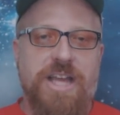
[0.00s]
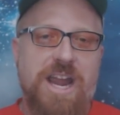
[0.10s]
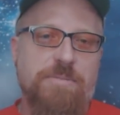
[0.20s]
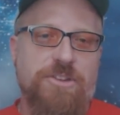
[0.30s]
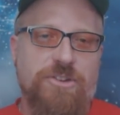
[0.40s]
In
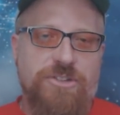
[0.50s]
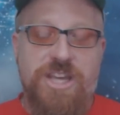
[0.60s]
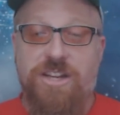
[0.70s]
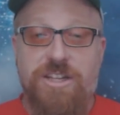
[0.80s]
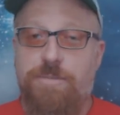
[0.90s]
cannabis, there's
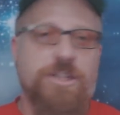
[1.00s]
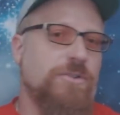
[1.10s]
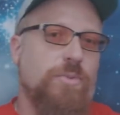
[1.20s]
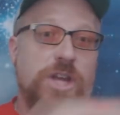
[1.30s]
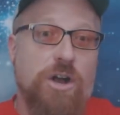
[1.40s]
THC,
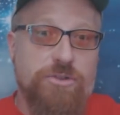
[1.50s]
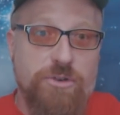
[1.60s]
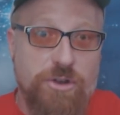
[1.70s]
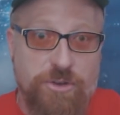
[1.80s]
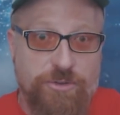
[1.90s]
but we
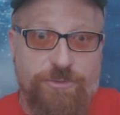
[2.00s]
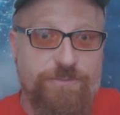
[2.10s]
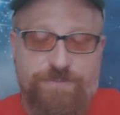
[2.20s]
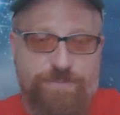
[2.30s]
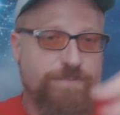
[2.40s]
also know
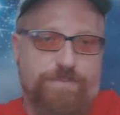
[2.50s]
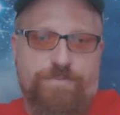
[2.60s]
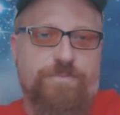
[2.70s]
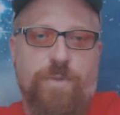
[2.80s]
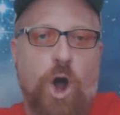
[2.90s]
there's
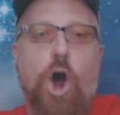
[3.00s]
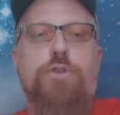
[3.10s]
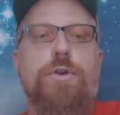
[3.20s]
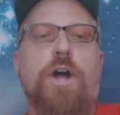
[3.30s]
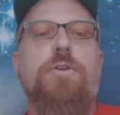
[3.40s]

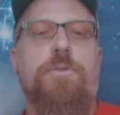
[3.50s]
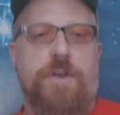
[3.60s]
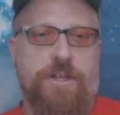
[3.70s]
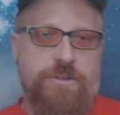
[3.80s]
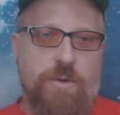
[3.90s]
100 other
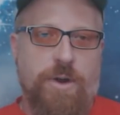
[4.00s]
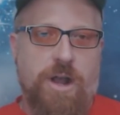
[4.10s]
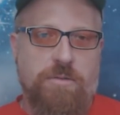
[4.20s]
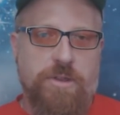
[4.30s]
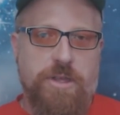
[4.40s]
things
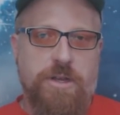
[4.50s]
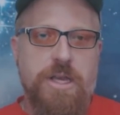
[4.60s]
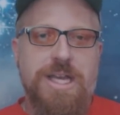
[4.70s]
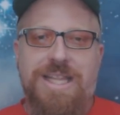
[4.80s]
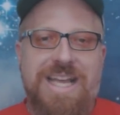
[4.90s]
going on with it.
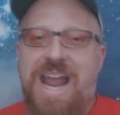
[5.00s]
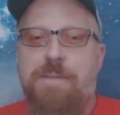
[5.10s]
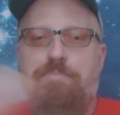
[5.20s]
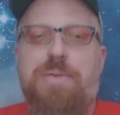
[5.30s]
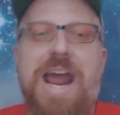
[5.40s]
They
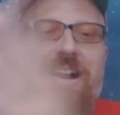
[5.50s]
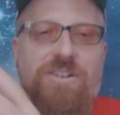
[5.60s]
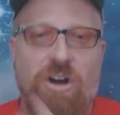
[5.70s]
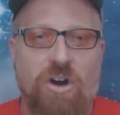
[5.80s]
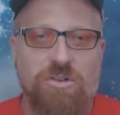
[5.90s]
can't
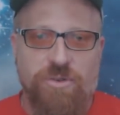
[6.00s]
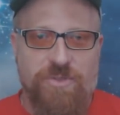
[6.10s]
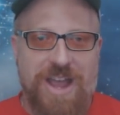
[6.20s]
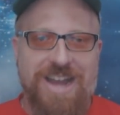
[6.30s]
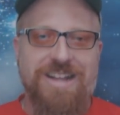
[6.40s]
patent all
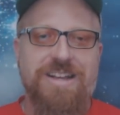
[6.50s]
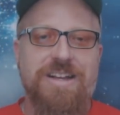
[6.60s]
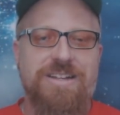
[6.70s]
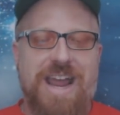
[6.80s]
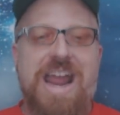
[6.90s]
of that
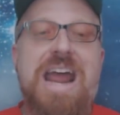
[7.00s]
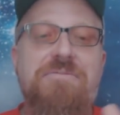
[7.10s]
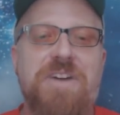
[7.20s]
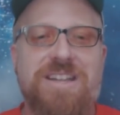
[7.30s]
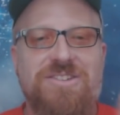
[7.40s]
to
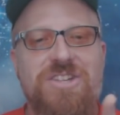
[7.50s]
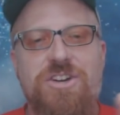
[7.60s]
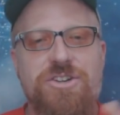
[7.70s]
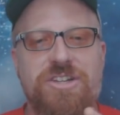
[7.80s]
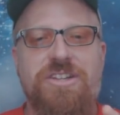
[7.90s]
have that
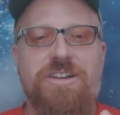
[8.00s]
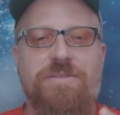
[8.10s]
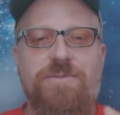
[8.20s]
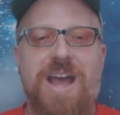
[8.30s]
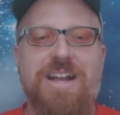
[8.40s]

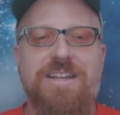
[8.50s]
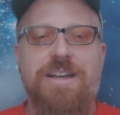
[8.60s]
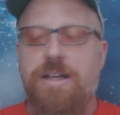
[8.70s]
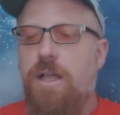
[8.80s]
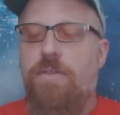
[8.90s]
synergistic effect
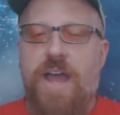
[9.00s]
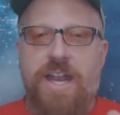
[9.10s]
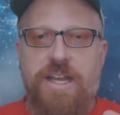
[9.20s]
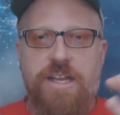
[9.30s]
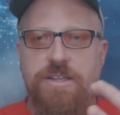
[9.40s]

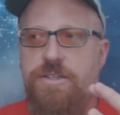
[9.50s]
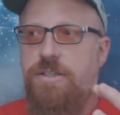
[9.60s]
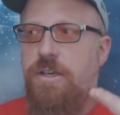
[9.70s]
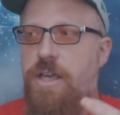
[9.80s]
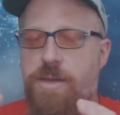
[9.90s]
that
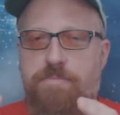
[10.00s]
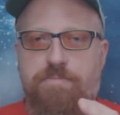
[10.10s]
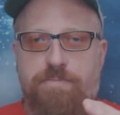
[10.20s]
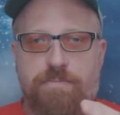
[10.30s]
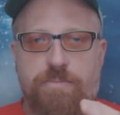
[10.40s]
is
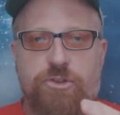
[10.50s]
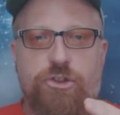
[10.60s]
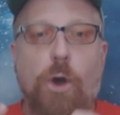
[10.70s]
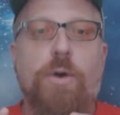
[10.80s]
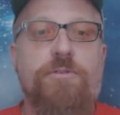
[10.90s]

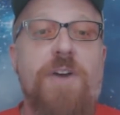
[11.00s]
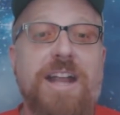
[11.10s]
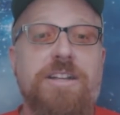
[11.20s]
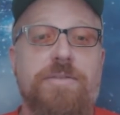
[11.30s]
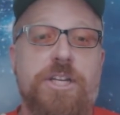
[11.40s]
so
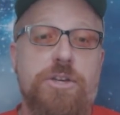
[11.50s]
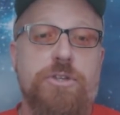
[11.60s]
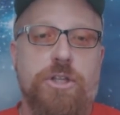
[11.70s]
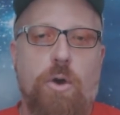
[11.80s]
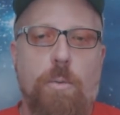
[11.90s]
effective in
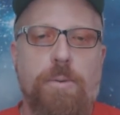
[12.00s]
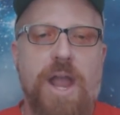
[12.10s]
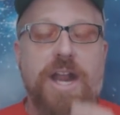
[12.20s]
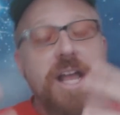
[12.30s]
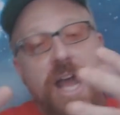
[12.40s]
using the whole
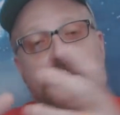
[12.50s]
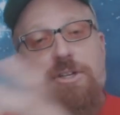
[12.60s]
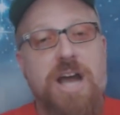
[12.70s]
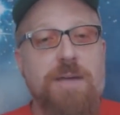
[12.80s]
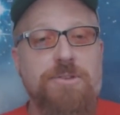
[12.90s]
plant. And
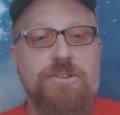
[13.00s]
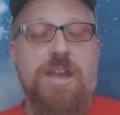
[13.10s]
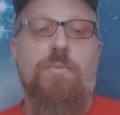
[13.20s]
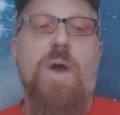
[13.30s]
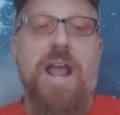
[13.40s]
Kratom's the
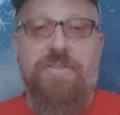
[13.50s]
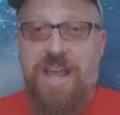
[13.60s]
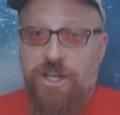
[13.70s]
same way.